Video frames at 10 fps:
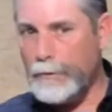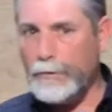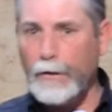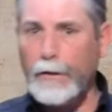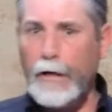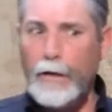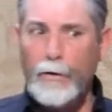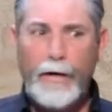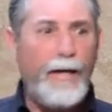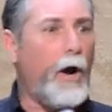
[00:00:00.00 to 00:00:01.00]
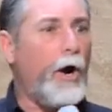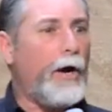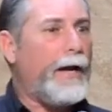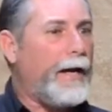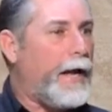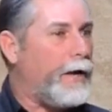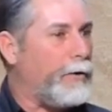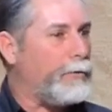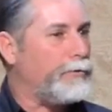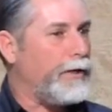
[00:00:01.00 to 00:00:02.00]
He's going to know. He already
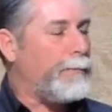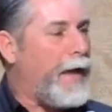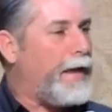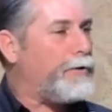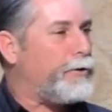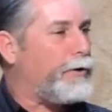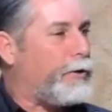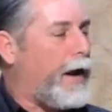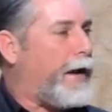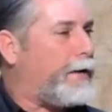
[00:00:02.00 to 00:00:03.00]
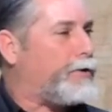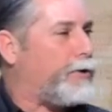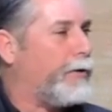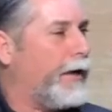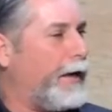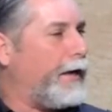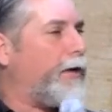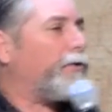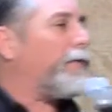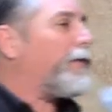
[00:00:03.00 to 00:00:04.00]
knows. He made you. He created you. He
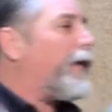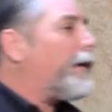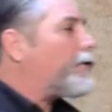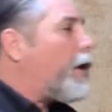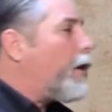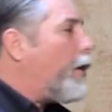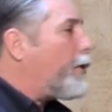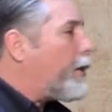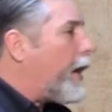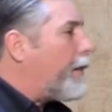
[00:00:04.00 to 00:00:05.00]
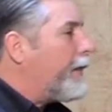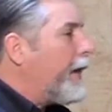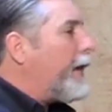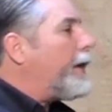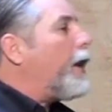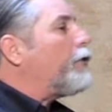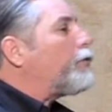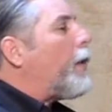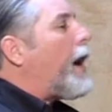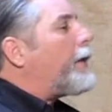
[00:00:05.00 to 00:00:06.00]
knows everything that's going on in your life. He
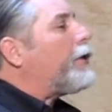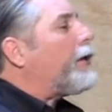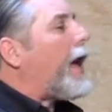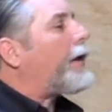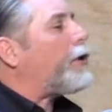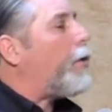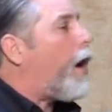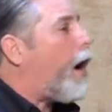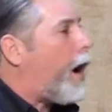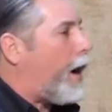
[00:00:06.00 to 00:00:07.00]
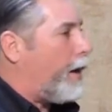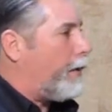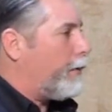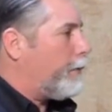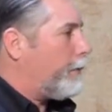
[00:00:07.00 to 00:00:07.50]
knows why you're like you are.